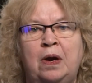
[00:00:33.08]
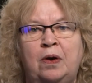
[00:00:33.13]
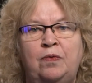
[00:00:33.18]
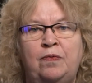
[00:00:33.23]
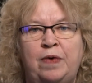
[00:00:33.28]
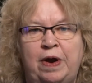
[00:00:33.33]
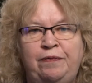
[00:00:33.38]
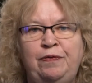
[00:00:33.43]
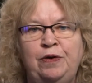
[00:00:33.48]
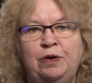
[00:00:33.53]

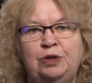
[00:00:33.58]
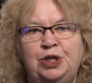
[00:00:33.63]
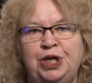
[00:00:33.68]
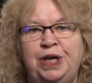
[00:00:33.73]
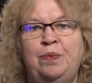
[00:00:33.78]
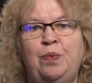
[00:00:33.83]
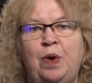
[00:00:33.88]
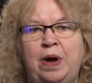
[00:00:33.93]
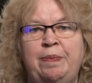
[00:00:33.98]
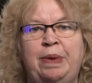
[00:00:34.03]
Refugee
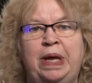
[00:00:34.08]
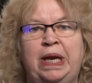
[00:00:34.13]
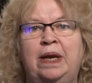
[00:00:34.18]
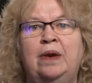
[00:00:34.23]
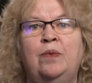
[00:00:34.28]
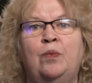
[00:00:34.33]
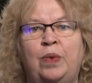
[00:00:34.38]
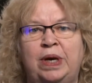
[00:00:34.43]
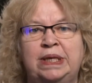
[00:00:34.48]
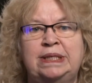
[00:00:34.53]

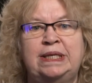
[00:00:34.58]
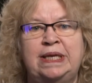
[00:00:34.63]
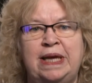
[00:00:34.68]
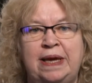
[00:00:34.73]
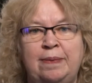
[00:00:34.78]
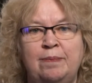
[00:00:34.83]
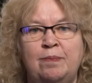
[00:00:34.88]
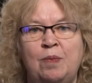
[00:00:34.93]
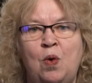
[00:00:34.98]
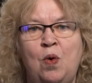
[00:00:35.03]
women, we're
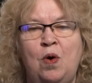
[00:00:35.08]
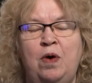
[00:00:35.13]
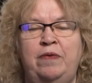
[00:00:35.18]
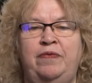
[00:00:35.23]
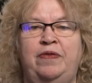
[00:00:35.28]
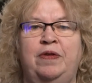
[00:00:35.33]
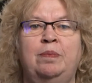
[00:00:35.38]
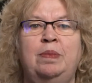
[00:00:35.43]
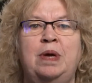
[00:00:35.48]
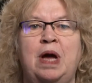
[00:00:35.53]
seeing more of
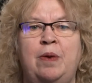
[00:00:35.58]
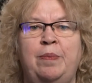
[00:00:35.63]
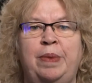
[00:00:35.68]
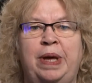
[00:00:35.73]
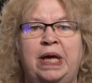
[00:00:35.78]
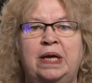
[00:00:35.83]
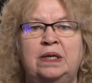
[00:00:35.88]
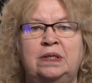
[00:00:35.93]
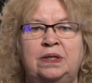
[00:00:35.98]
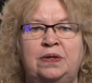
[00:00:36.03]
them coming
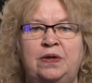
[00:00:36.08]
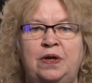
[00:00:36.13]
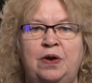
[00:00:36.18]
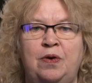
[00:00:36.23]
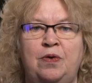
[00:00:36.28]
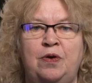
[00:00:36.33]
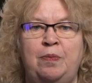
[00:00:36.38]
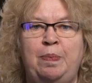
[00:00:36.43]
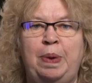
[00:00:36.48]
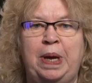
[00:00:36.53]
into the
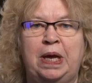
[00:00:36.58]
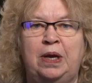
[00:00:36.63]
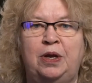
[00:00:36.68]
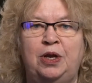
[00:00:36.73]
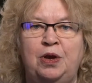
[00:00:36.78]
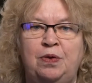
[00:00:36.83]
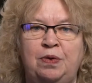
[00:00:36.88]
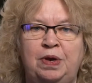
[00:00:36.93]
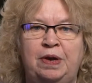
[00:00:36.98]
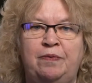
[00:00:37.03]
European
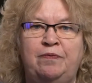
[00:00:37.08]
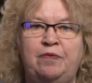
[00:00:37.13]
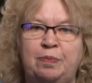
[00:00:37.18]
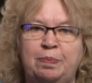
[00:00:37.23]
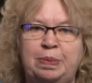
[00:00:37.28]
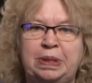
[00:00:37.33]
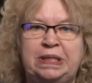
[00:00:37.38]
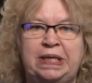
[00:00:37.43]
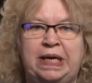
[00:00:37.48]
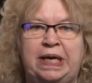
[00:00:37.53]
Union from
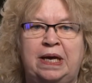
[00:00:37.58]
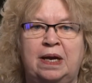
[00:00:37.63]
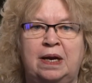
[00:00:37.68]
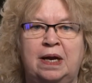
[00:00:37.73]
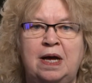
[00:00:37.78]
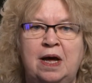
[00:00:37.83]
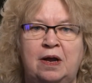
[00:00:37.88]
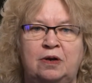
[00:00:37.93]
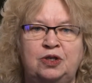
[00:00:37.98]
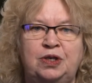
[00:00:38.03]
particular
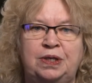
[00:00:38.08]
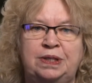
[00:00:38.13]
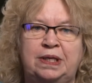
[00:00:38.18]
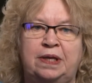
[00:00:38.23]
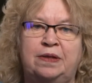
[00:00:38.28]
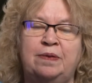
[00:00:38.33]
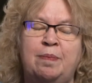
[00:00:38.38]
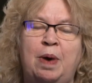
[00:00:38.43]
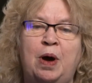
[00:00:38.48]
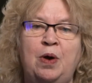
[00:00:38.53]
countries
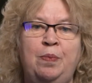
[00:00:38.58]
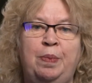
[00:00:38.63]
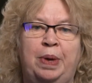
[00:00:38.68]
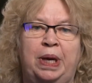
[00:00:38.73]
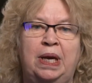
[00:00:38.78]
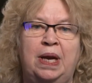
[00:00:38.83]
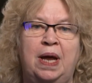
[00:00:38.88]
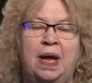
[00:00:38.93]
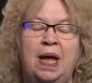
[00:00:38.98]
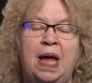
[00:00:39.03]
at the
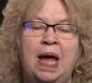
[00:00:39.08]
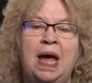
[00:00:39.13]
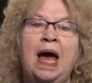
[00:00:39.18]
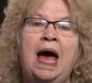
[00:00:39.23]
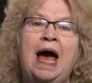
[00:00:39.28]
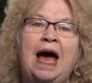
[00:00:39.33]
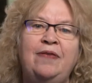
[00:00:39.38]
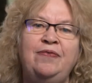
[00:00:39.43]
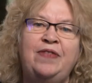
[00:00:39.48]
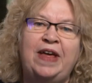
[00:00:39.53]
moment.
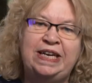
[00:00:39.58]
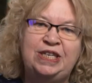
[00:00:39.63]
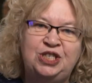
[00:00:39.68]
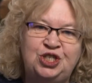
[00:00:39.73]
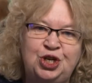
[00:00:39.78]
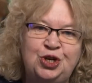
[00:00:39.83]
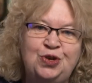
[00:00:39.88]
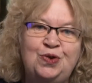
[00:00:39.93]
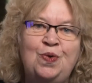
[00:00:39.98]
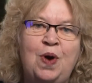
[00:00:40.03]
And they
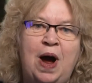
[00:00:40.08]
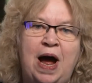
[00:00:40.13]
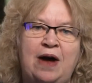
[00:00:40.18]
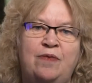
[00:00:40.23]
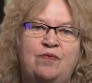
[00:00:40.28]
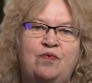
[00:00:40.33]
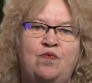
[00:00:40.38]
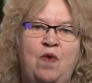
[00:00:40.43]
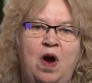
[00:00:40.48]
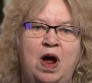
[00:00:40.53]
do
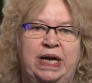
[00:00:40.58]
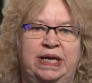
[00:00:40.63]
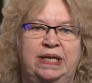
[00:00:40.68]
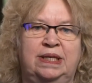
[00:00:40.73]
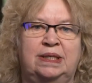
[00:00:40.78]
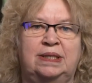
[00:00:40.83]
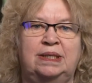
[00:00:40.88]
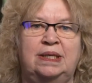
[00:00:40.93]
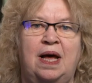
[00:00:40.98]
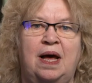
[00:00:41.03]
have
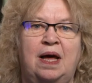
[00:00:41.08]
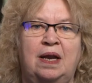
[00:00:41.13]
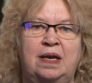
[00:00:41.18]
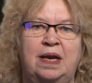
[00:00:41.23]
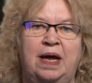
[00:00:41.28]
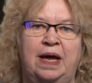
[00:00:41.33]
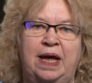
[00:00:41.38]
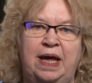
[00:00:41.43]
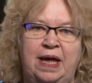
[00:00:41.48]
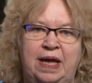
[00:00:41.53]
rights
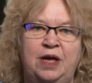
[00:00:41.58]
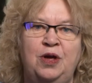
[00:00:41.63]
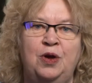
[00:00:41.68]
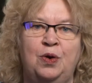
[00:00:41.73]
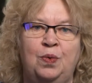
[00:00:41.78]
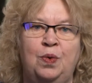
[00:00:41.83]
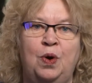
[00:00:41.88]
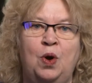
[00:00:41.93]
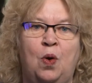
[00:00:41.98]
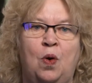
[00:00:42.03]
under EU
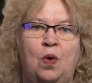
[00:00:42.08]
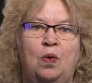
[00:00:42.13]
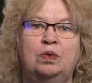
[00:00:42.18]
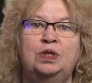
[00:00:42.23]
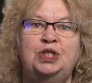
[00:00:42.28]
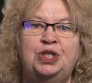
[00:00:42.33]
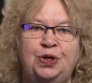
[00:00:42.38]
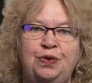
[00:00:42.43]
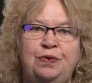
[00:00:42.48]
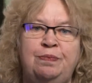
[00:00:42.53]
law
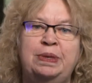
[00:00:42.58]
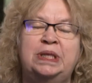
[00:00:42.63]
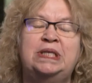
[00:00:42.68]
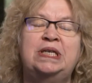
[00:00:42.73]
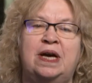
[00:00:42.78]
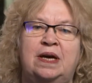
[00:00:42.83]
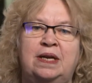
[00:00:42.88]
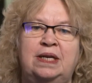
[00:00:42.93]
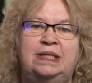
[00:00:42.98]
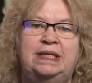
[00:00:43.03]
to
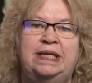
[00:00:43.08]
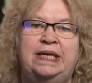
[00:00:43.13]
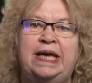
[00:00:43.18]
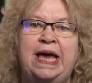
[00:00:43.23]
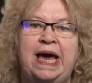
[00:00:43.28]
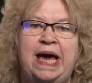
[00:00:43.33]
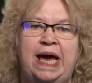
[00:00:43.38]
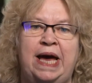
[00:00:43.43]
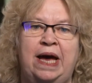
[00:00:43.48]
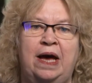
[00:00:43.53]
maternity
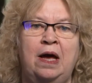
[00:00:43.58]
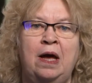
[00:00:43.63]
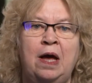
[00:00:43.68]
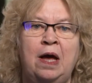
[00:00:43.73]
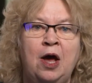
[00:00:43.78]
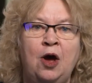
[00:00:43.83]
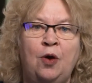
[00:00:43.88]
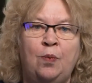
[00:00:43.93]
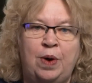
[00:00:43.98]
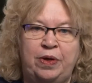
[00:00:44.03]
care,
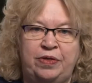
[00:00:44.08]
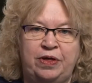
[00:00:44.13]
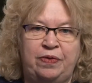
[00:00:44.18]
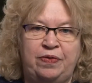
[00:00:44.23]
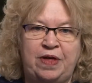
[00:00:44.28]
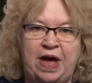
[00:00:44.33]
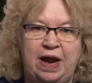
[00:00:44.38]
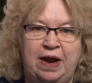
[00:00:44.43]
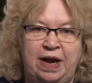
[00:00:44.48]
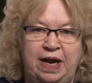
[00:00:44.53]
whether
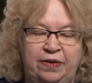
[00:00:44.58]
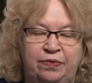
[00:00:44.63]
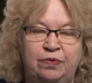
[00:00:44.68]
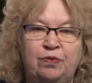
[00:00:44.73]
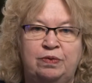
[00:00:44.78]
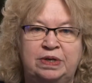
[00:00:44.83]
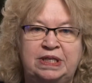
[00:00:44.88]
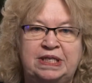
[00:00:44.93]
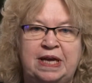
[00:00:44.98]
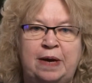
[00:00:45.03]
they're in the
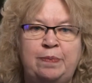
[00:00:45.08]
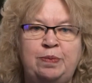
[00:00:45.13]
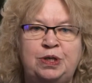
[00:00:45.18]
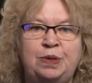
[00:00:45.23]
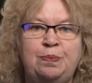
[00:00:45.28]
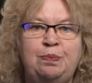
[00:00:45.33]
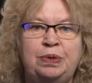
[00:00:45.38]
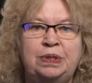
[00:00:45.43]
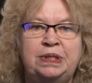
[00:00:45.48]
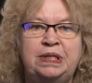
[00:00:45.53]

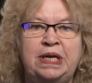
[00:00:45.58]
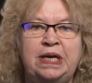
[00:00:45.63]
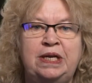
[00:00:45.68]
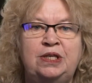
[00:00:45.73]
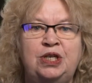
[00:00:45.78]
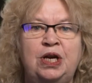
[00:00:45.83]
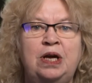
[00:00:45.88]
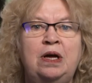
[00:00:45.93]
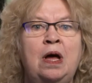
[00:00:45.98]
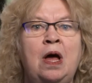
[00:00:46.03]
reception
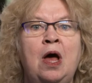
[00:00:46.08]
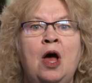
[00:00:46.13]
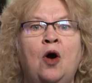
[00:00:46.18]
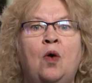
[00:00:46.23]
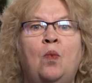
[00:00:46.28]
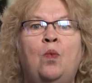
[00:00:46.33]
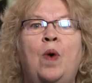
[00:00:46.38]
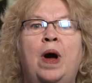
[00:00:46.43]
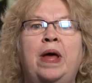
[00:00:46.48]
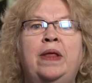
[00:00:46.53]
procedure
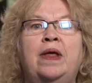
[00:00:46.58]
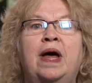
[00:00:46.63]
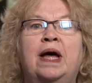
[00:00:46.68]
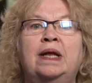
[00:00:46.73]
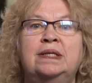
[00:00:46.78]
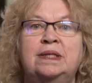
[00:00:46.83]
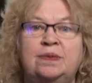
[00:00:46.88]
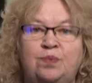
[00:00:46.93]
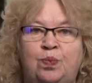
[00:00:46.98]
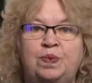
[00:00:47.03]

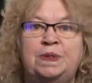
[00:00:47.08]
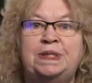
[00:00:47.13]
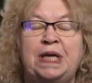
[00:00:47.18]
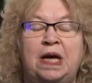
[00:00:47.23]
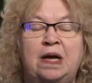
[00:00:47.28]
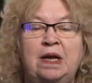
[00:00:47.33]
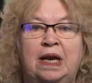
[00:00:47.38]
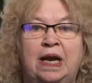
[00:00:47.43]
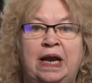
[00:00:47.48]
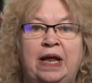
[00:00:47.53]
and
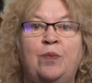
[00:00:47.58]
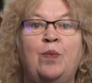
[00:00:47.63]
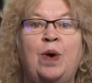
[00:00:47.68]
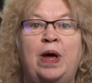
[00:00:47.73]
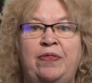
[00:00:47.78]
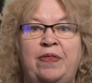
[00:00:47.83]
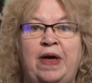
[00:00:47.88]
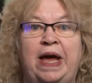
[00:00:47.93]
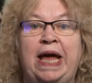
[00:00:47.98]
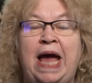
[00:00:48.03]
certainly
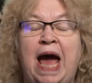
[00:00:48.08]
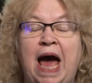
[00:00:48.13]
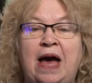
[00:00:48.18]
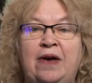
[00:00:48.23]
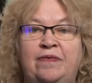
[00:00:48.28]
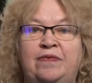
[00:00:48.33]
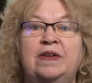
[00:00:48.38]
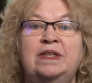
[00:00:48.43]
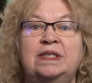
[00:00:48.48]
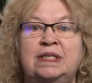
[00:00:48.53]
when they
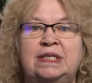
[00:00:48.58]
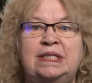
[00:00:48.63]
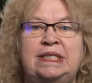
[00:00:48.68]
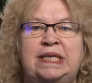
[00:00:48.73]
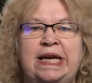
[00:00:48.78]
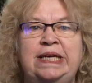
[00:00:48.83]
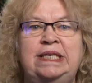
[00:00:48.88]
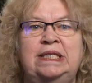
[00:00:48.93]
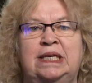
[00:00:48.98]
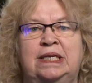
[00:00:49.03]
have
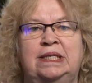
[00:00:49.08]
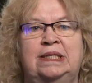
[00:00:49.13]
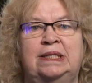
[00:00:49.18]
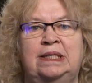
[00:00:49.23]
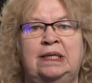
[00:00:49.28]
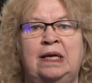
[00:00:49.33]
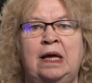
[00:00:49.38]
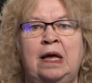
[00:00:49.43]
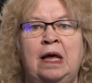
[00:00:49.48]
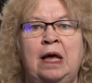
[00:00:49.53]
status.
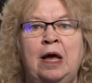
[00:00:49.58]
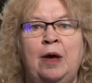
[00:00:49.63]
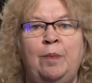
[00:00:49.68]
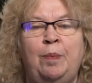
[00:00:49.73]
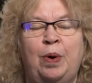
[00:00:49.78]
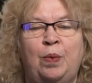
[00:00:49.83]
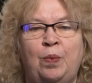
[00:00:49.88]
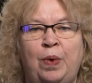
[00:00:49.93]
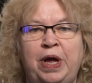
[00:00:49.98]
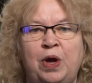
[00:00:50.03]

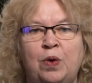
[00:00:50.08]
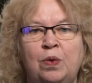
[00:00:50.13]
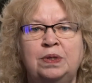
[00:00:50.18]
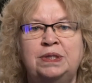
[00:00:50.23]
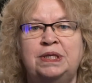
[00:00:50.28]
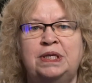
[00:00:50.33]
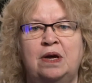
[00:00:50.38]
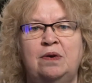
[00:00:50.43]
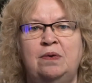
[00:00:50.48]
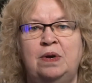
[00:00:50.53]
But we
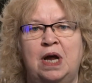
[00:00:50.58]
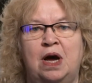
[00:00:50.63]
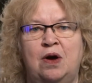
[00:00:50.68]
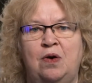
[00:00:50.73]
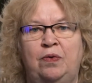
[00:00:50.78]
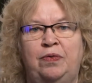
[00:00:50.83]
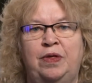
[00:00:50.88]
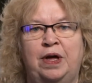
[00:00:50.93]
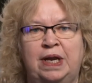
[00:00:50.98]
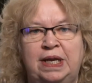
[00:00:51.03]
also
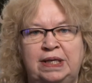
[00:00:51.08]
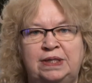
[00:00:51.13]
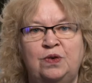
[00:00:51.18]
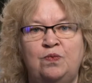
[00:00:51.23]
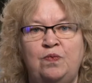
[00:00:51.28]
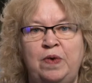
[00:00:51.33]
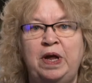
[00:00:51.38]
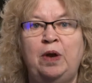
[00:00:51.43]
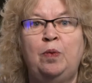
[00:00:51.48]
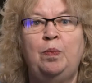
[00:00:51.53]
know that it's a
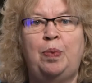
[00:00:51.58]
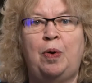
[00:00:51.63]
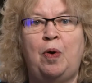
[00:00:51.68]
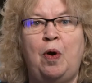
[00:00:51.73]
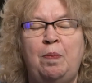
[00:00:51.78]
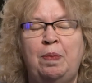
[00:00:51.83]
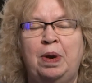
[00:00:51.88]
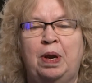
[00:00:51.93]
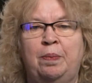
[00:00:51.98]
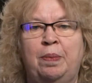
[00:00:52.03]
real
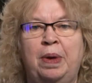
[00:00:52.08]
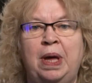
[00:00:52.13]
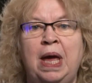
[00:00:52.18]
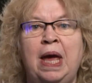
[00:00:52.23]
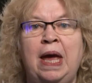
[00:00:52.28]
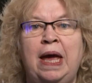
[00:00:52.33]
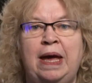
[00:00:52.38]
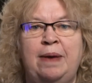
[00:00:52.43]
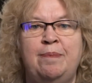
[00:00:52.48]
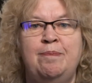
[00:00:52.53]
problem
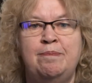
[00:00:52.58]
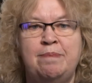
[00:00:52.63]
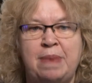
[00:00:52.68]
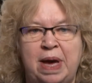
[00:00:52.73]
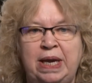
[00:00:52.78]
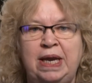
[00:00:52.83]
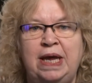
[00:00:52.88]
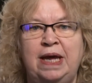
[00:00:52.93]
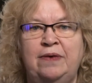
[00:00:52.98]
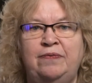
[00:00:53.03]
in
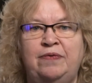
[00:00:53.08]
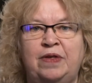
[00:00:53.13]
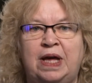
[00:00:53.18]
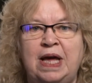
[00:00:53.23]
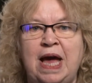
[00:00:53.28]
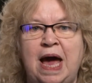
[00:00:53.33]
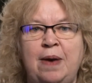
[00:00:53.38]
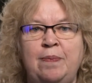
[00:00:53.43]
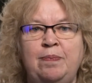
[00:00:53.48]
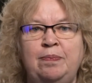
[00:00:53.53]
many of the
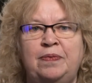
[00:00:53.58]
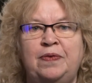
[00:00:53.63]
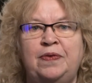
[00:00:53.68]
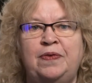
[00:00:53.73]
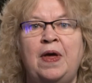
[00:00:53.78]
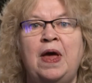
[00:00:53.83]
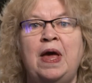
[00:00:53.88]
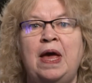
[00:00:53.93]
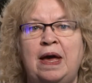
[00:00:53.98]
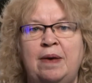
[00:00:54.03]
camps,
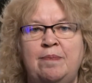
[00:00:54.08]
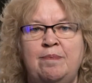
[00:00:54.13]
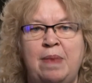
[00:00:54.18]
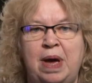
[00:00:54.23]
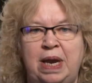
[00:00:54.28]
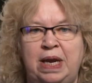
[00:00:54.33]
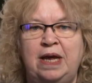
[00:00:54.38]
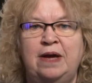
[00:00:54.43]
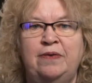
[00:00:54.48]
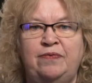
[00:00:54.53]
in
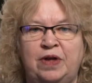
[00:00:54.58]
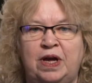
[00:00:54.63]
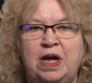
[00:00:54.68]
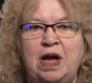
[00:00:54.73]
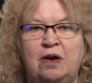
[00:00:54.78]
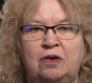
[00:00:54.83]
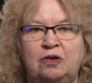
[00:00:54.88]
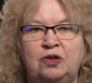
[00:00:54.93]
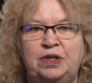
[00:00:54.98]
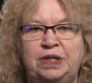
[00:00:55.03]
many of the
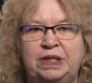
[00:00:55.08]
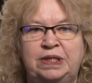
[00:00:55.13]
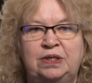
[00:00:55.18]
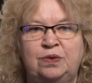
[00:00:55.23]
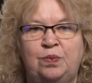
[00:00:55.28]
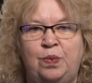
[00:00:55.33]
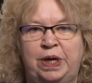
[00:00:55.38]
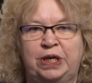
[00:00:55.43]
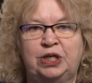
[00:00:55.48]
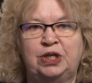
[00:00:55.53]
countries to
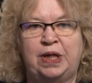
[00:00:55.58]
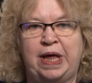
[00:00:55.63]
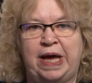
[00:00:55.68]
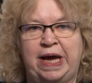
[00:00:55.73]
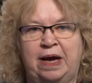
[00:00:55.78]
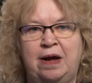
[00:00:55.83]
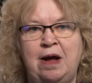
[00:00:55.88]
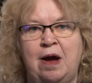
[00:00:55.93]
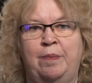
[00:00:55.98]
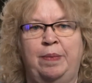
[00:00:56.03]
which they
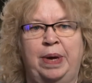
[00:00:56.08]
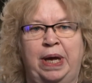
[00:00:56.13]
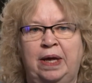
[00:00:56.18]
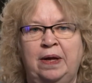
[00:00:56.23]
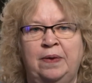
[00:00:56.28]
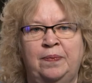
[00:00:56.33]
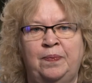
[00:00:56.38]
are coming.